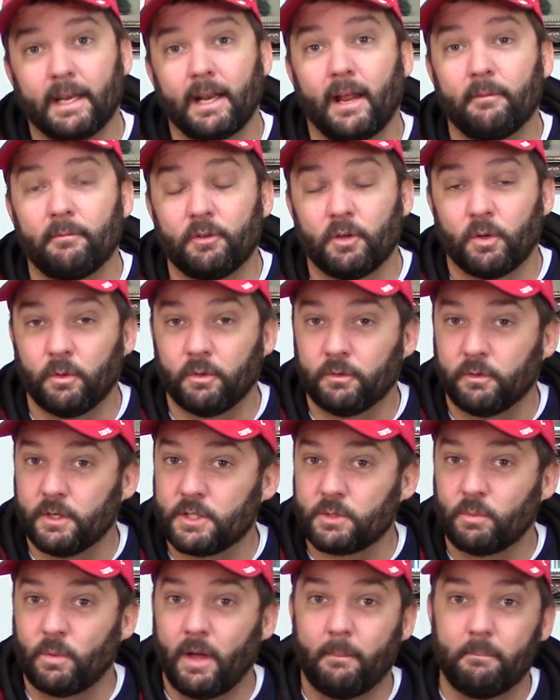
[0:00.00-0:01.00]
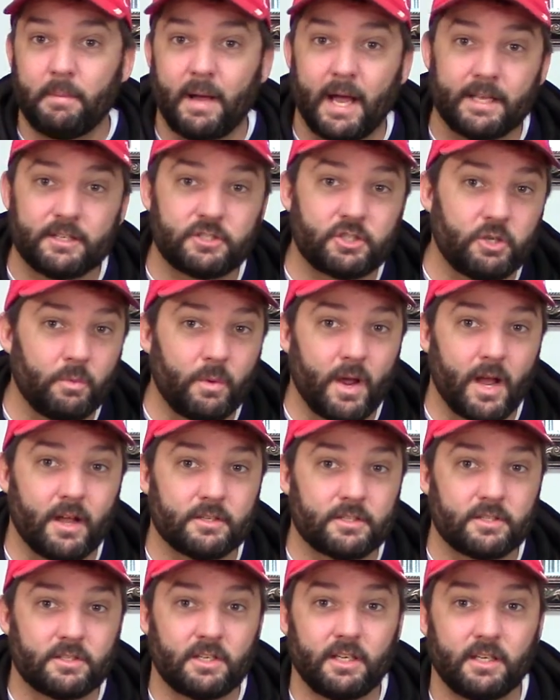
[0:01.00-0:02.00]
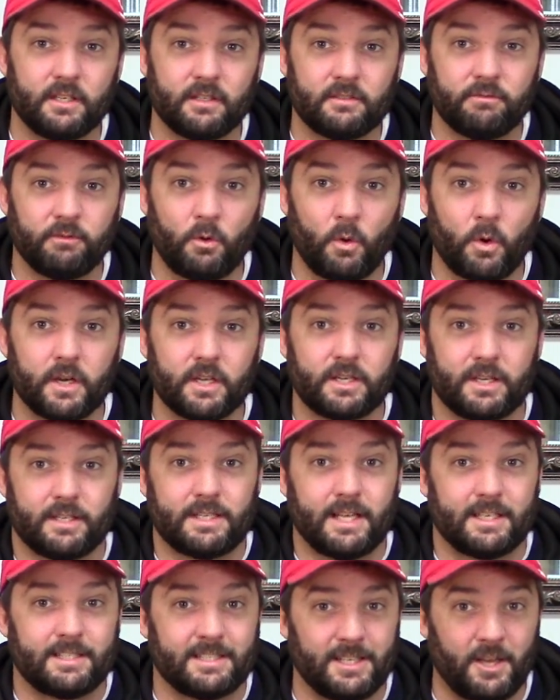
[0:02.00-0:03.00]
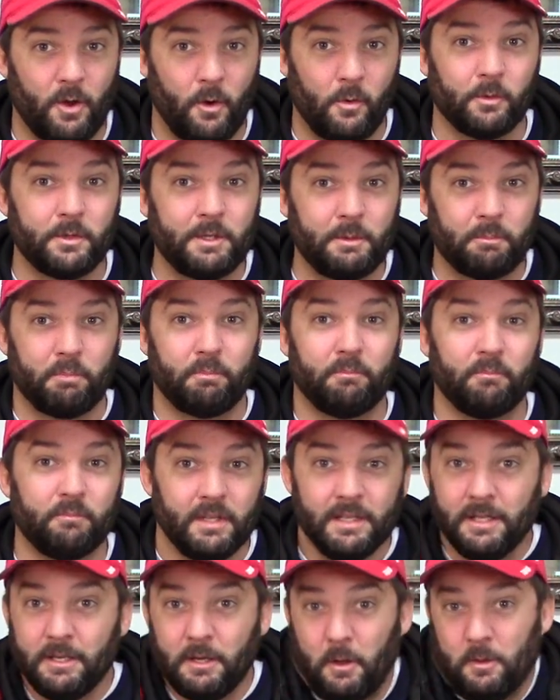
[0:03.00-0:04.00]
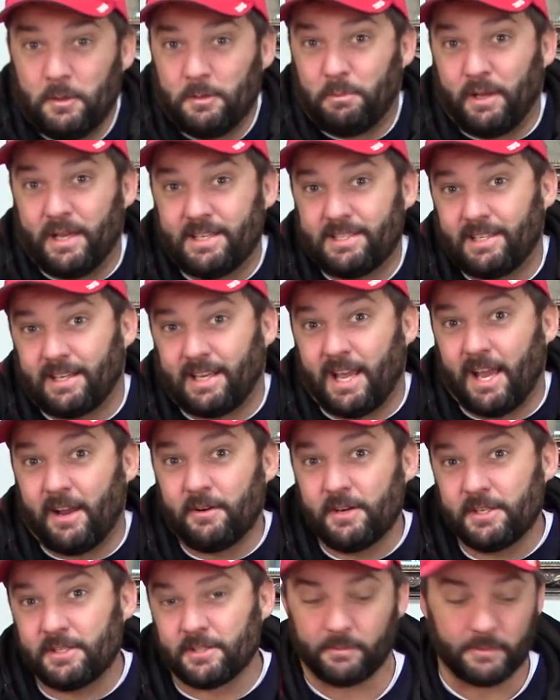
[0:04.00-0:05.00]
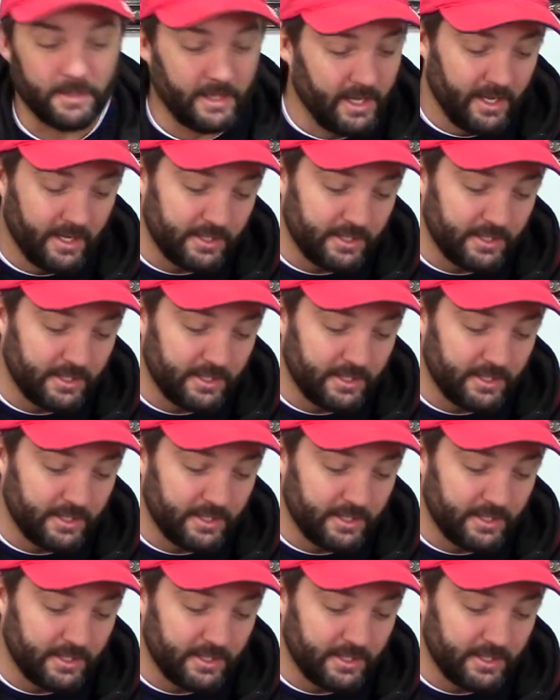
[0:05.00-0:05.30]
And I'm, the only reason why I'm buying two ounce in Florida, because that's the only, only place that carries them.